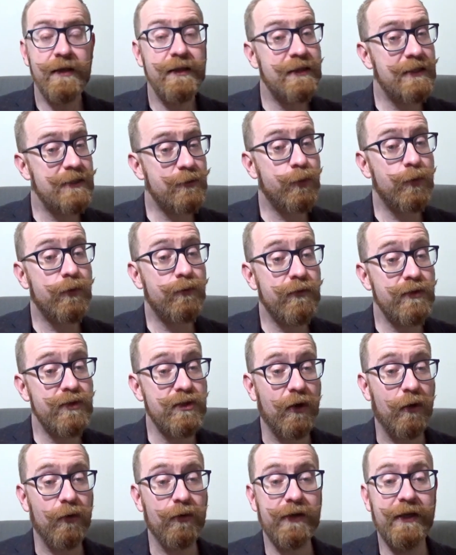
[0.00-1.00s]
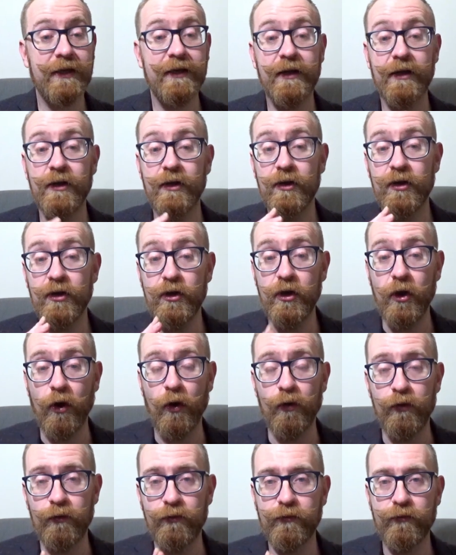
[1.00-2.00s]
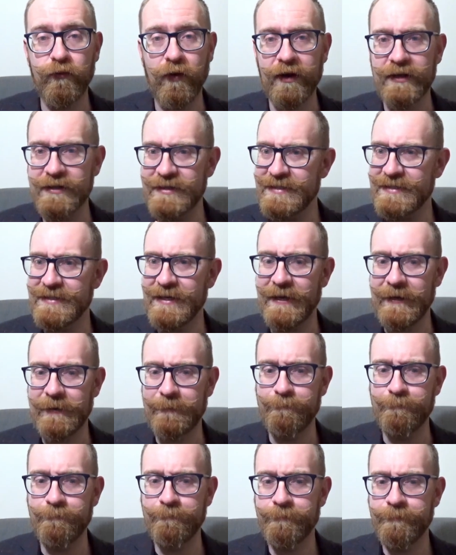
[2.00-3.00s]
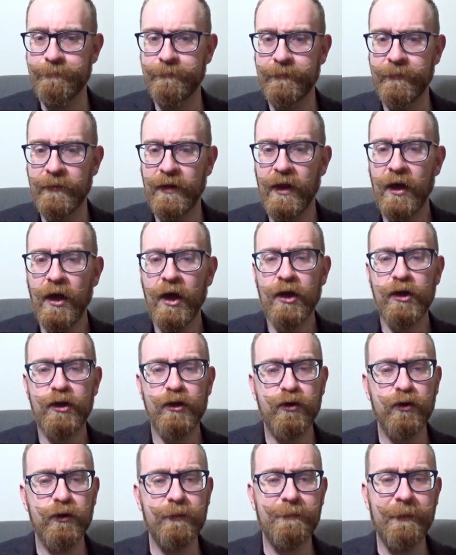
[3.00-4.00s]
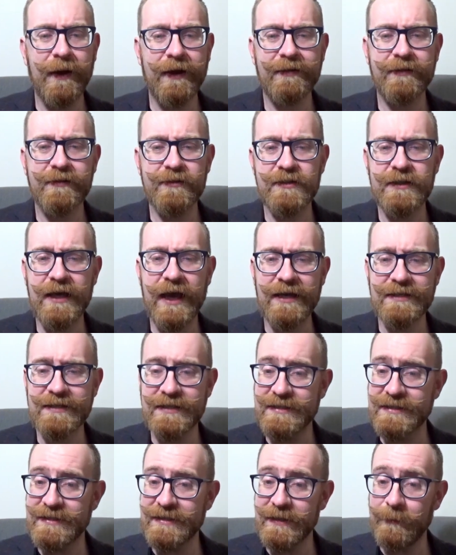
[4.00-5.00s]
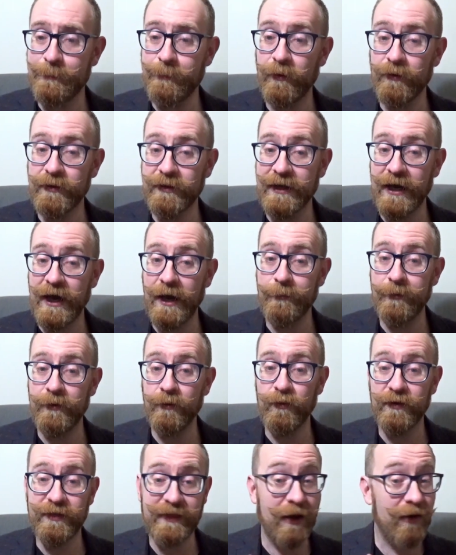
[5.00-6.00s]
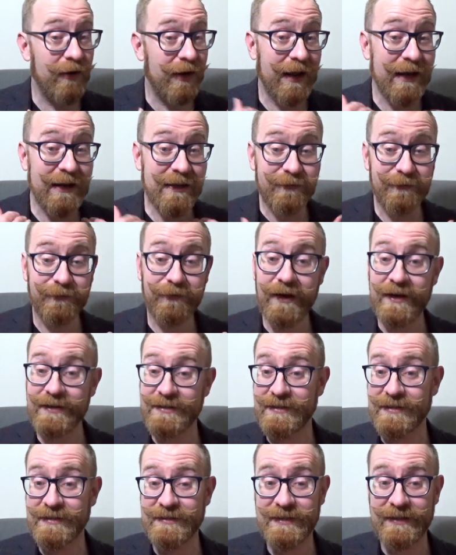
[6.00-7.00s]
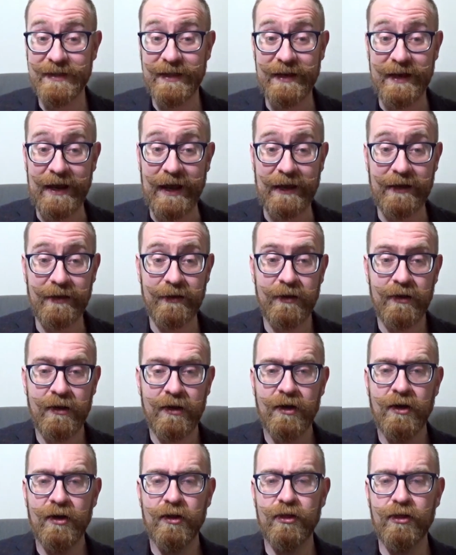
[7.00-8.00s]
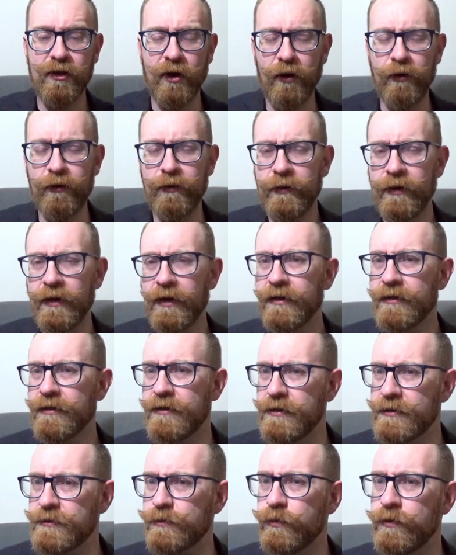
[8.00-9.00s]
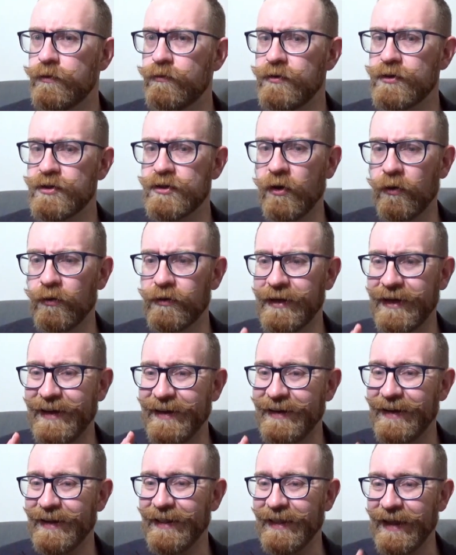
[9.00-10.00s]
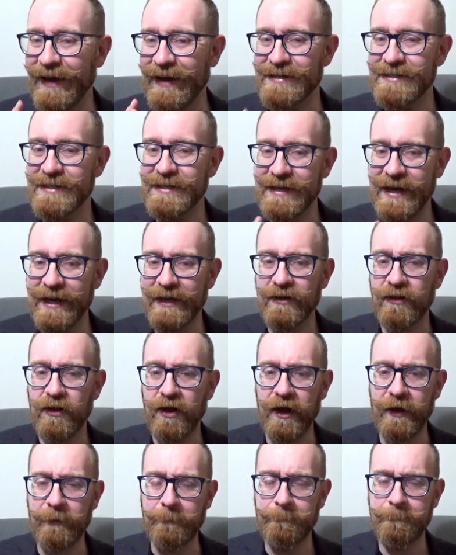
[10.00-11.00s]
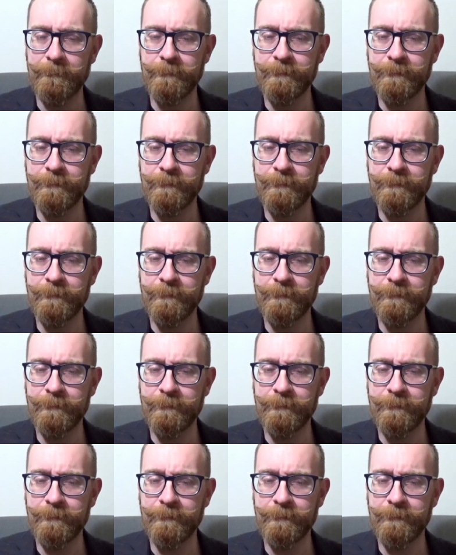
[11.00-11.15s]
This would result in a no front seam. You could make this as a slip-on garment without any fastenings in the neck, though this would result in a larger neckline.